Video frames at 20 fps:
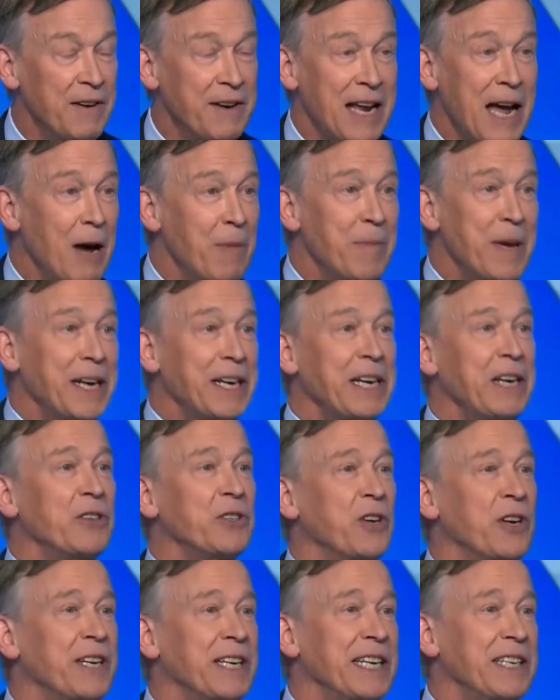Now Medicare
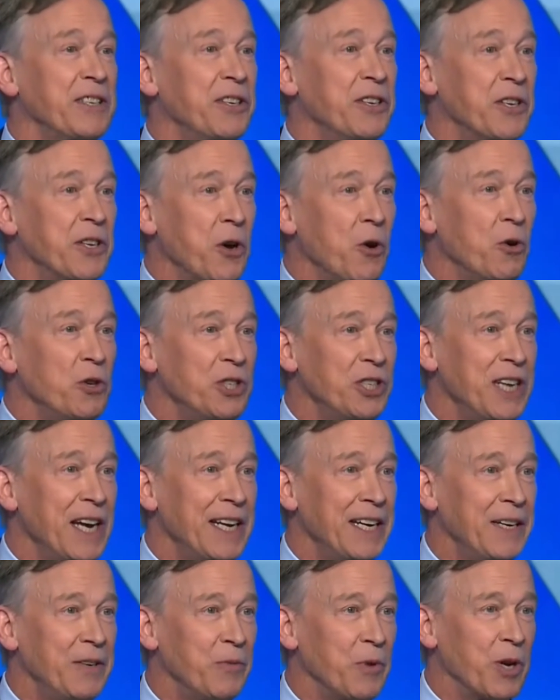is going to get to
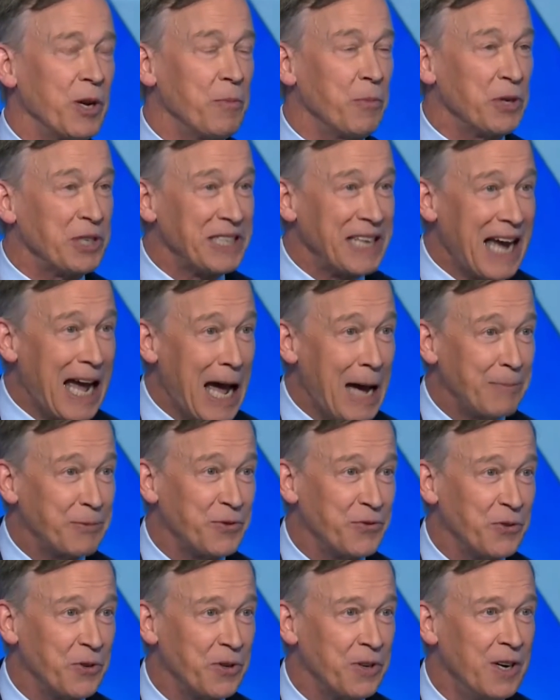negotiate it. We're going to put caps
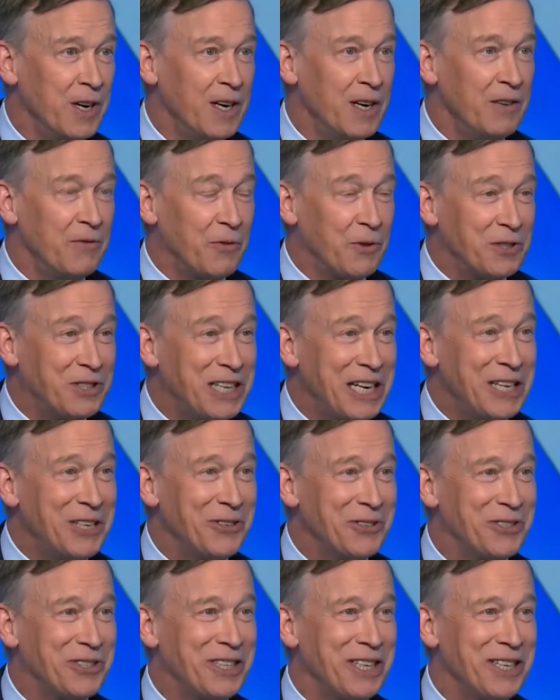for
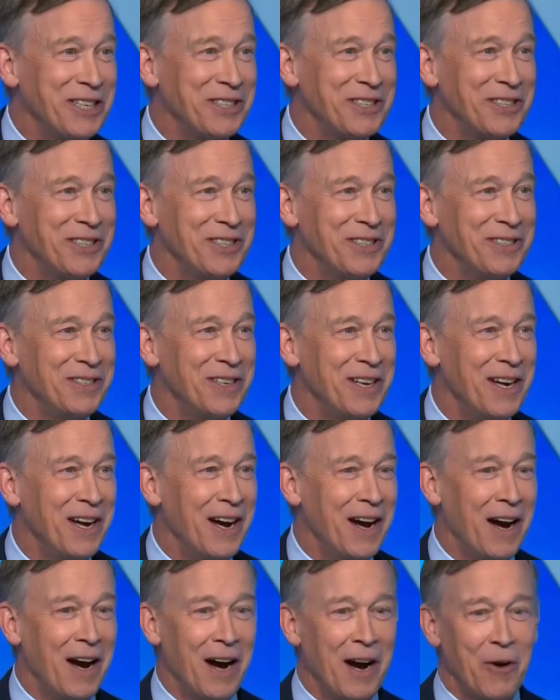senior citizens.
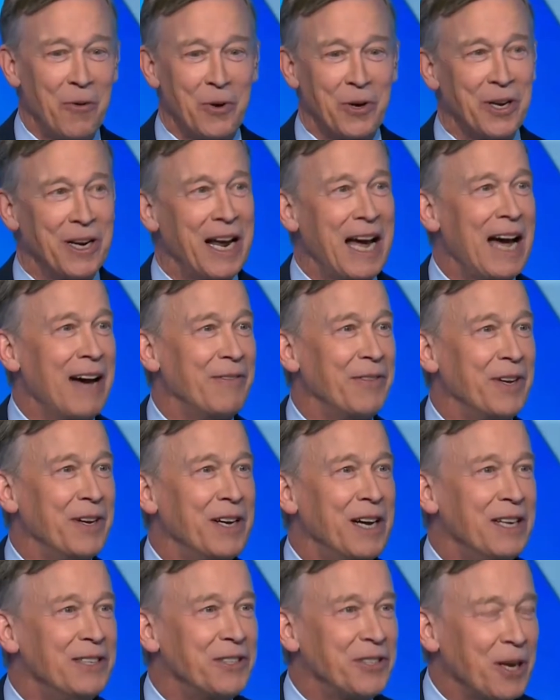We're going to have
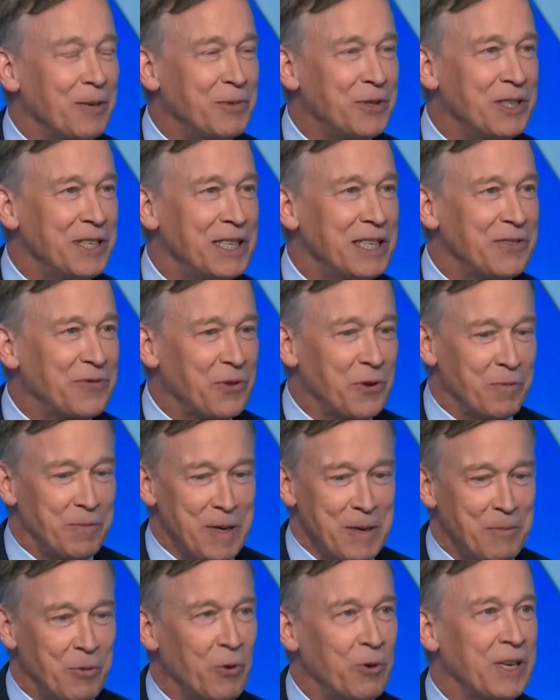the subsidies for
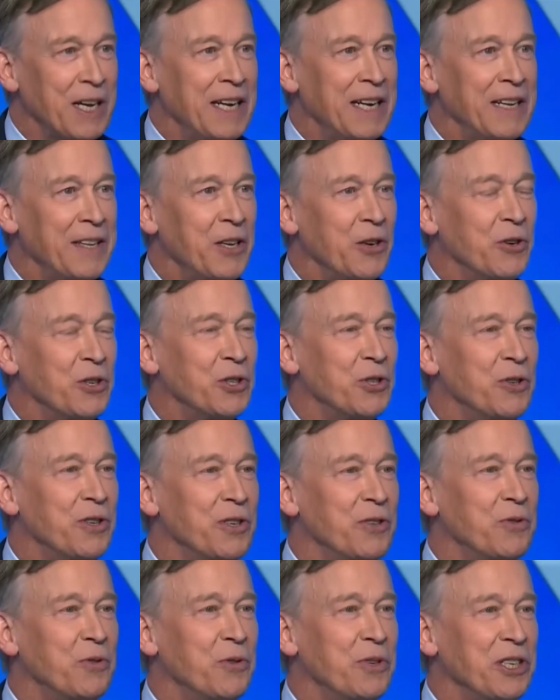people getting their
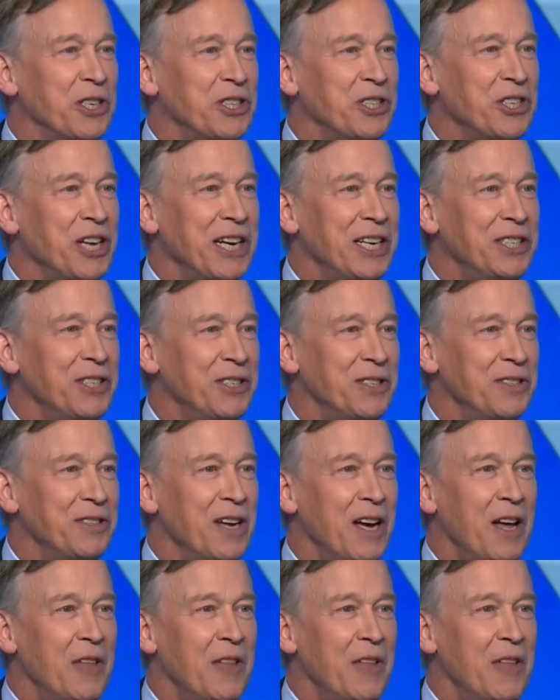insurance through the exchanges.